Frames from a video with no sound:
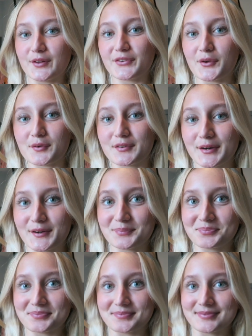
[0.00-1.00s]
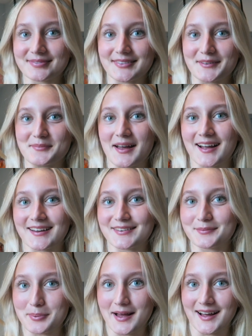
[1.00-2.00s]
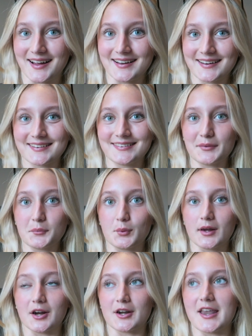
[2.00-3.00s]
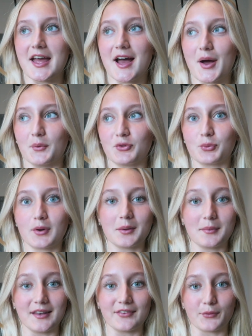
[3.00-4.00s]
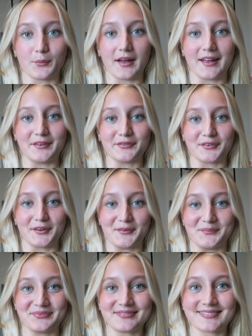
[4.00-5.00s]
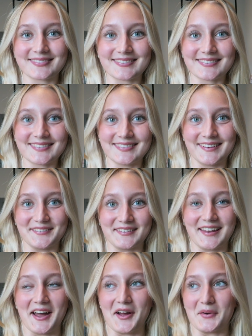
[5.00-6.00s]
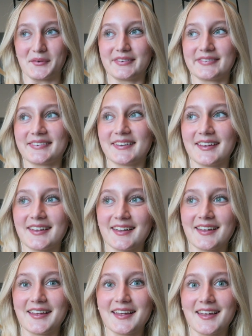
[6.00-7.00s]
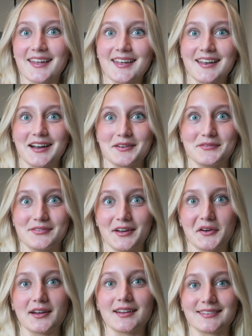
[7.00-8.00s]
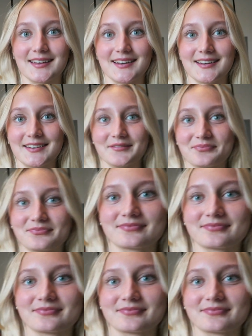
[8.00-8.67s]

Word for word: is over, the bag is packed. We are now 20 minutes away from leaving the house and I am very excited.